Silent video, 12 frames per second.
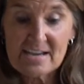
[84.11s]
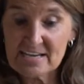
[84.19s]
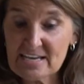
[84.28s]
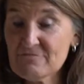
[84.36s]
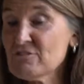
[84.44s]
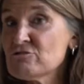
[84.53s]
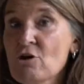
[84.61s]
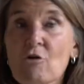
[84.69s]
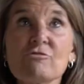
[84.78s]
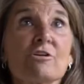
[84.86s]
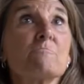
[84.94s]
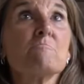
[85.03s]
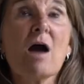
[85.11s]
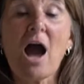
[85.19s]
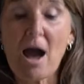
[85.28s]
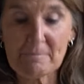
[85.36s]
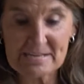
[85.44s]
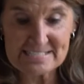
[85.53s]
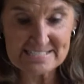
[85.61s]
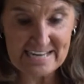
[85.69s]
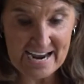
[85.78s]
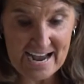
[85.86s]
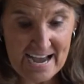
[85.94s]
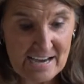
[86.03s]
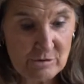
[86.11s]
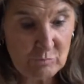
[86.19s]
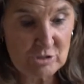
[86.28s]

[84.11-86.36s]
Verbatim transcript: Even though their mom and dad